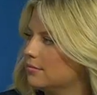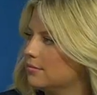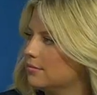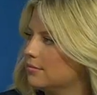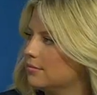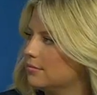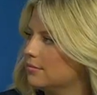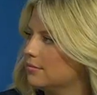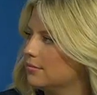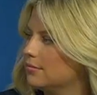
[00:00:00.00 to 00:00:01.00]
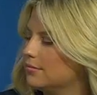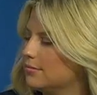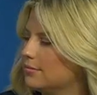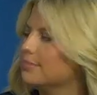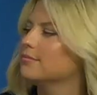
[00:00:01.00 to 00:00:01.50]

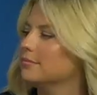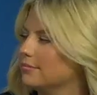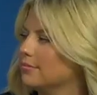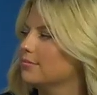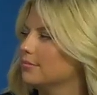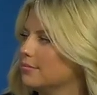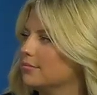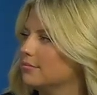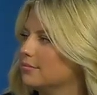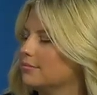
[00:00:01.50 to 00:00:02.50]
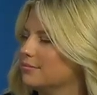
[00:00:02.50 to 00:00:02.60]
This person isn't speaking.